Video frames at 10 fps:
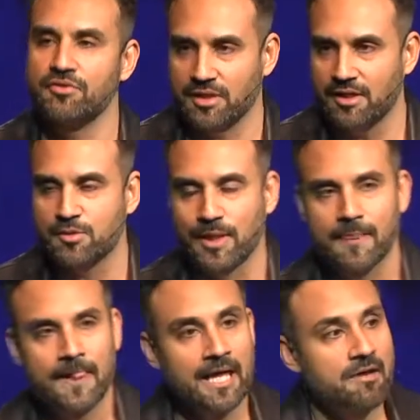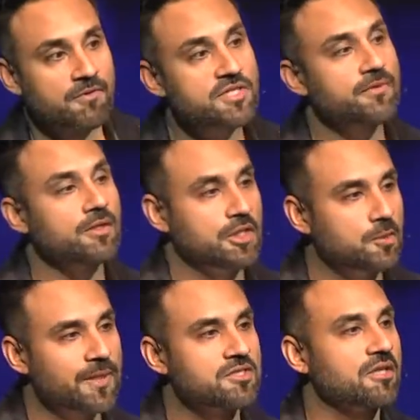Here's why. First of all, he took my
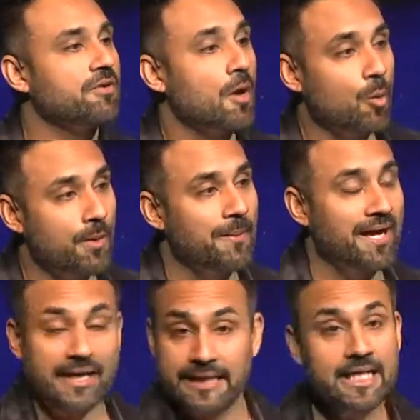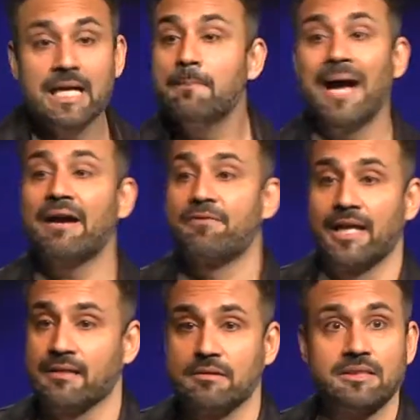stuff, went back, didn't come back for like
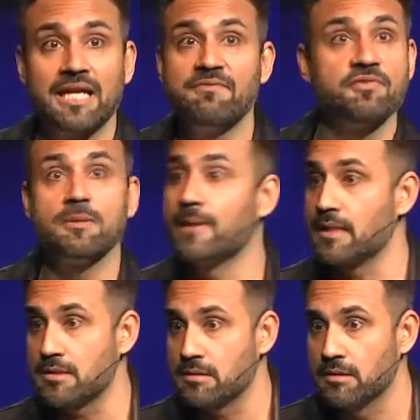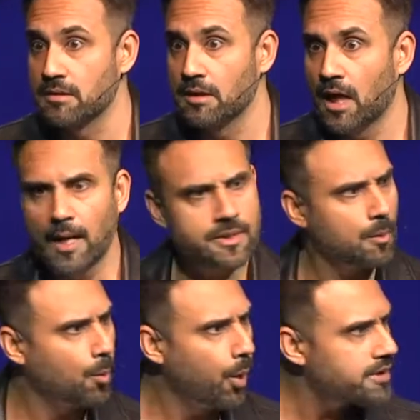10, 15 minutes. I was like,
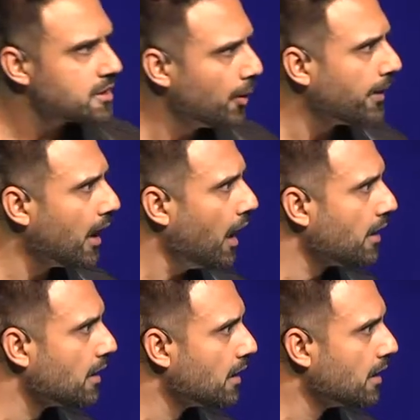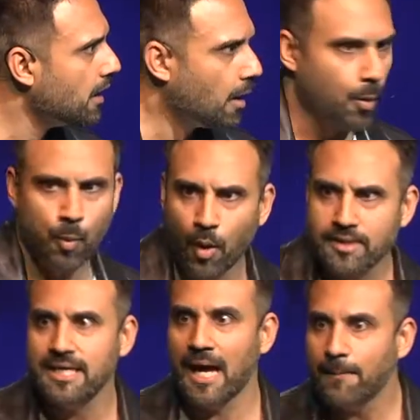what's going on? What's
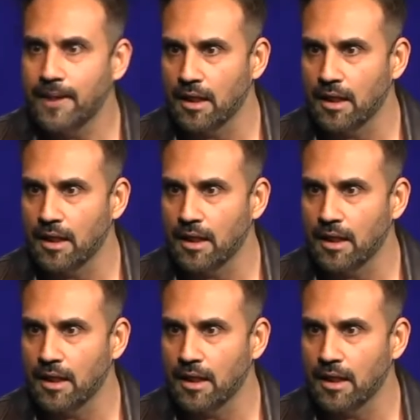happening?